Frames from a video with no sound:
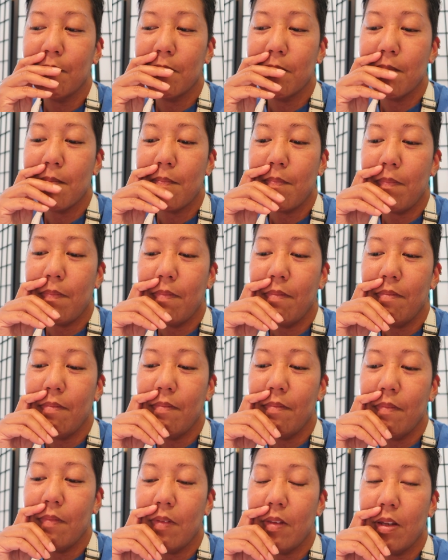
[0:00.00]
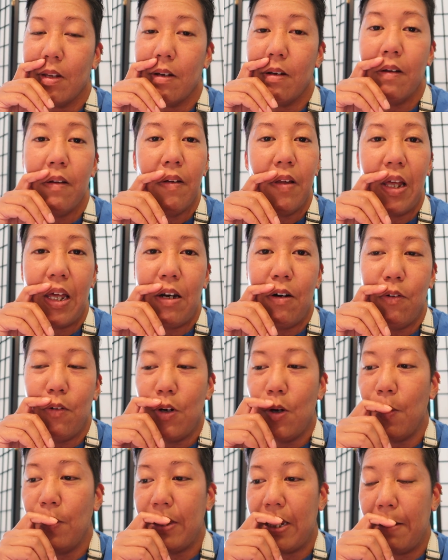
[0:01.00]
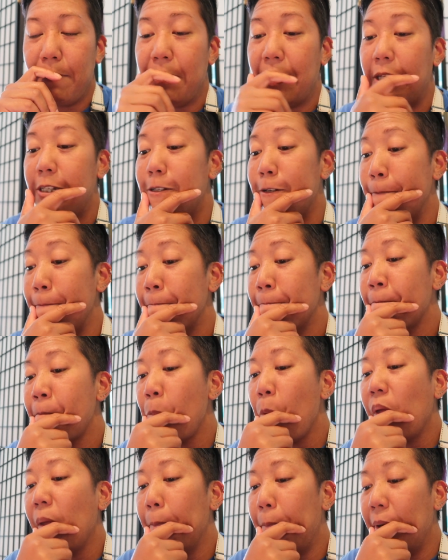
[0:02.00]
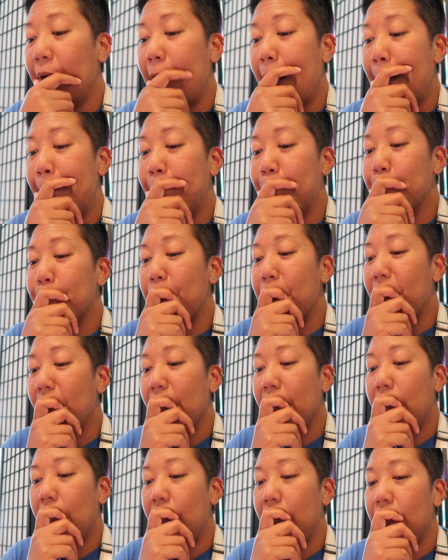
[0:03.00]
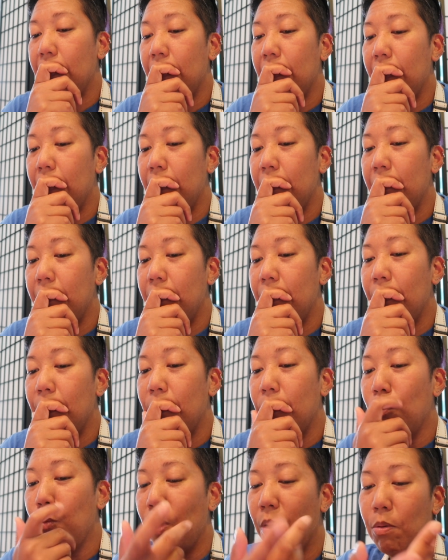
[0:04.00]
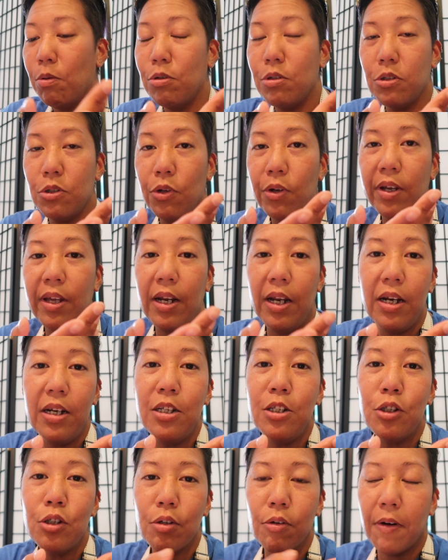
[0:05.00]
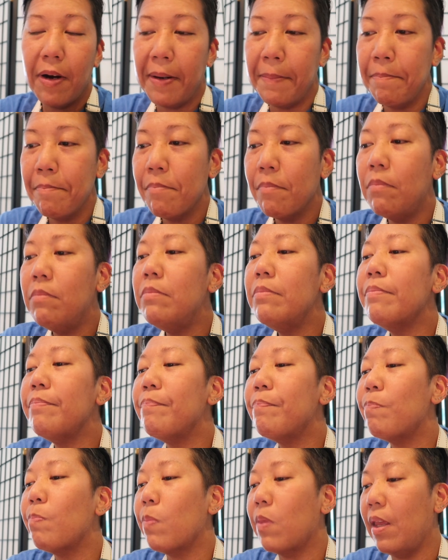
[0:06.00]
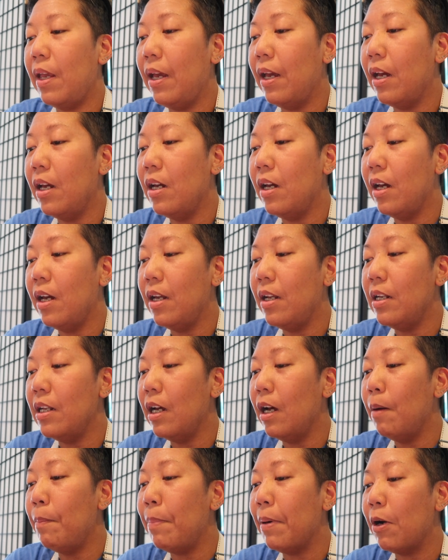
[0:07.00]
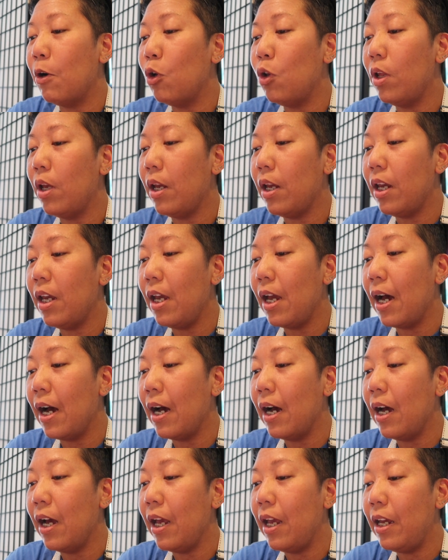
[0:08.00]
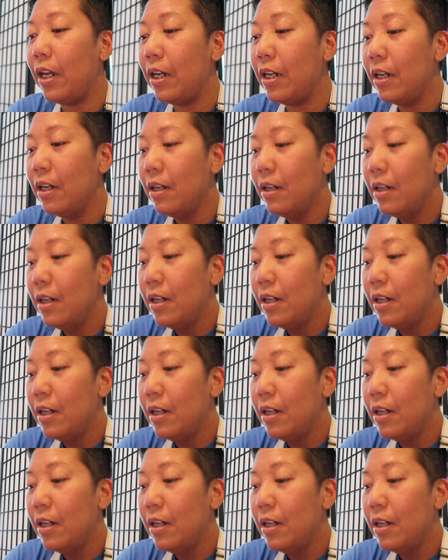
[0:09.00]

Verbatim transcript: to take a shower. I don't know what that means. But we were just looking at Instagram, and apparently I